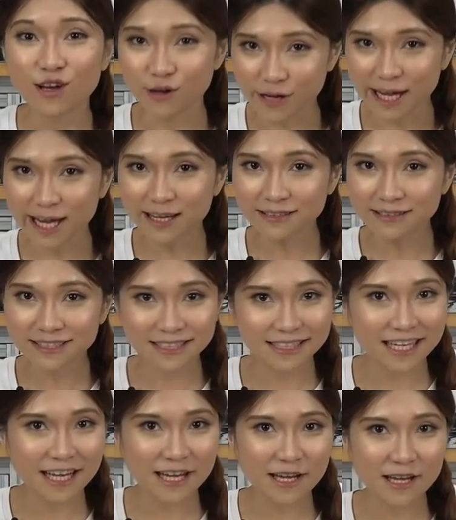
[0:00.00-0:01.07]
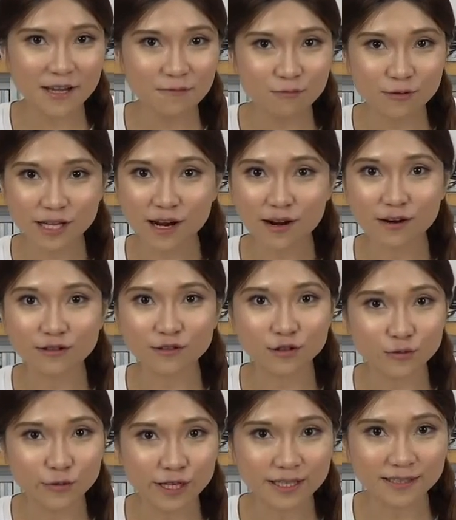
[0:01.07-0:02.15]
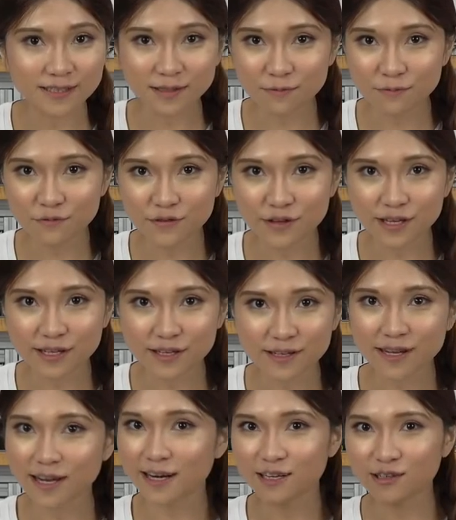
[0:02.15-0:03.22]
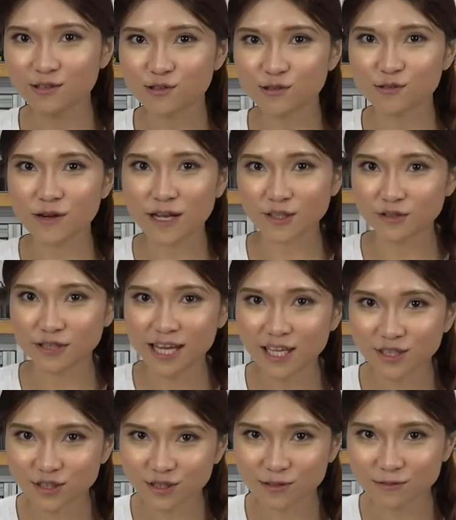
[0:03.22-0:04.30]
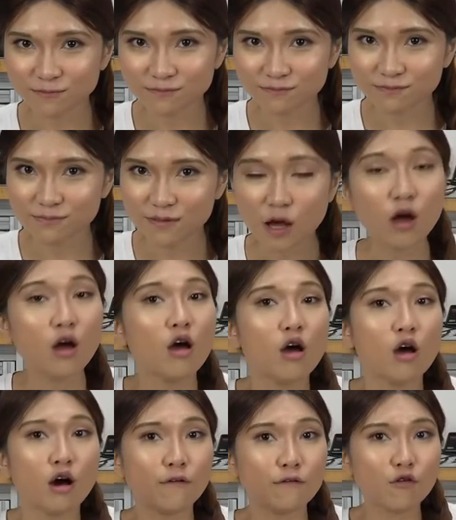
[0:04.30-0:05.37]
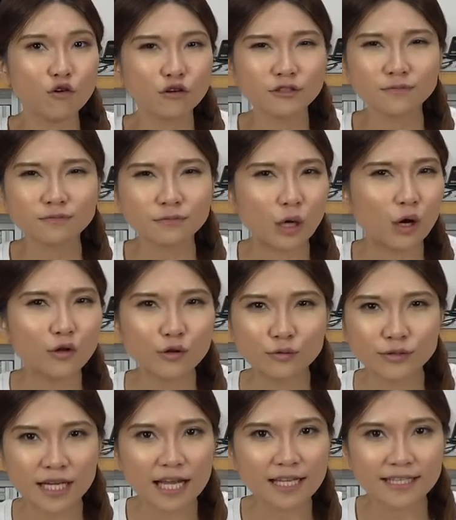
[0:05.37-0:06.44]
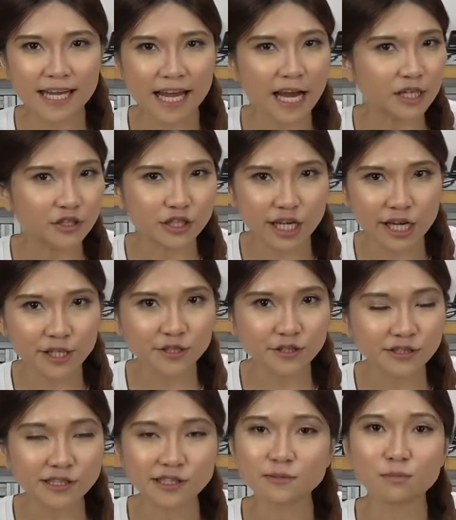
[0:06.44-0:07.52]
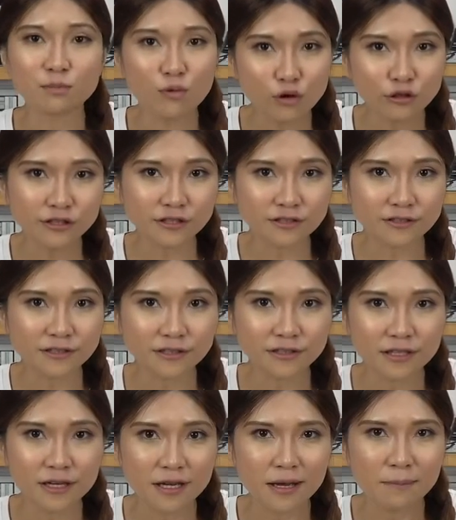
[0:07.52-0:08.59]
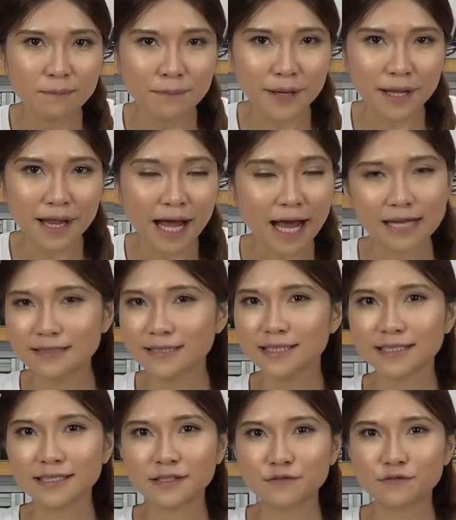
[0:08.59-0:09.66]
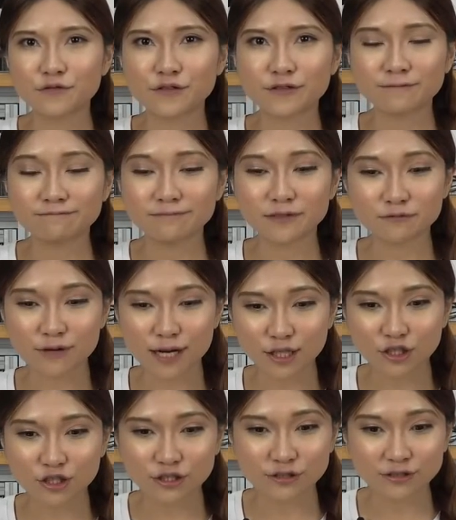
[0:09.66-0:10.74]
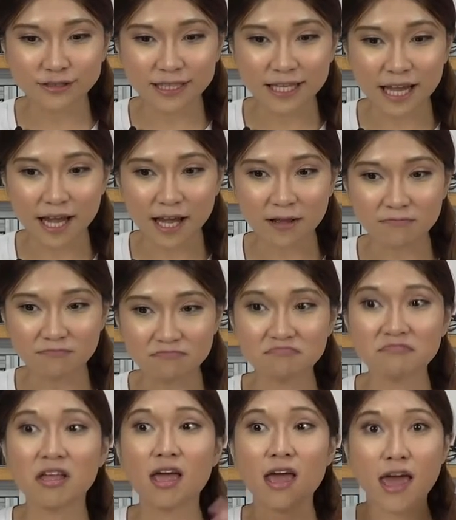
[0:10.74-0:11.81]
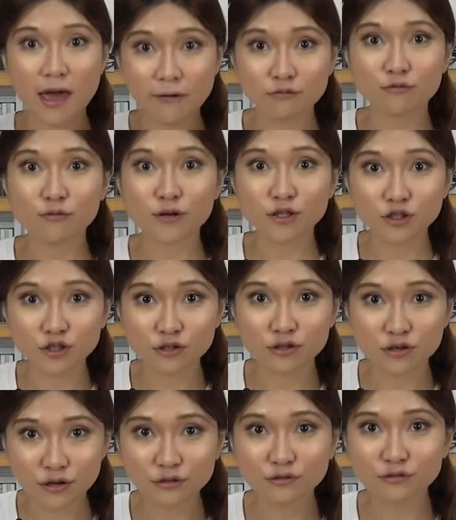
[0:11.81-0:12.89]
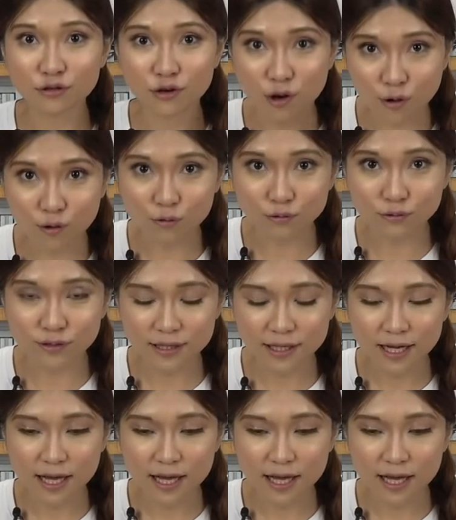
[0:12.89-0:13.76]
Okay, today we are doing something a little educational. Of course, we all know that tech education is important, but I take a different direction than everyone should learn to code.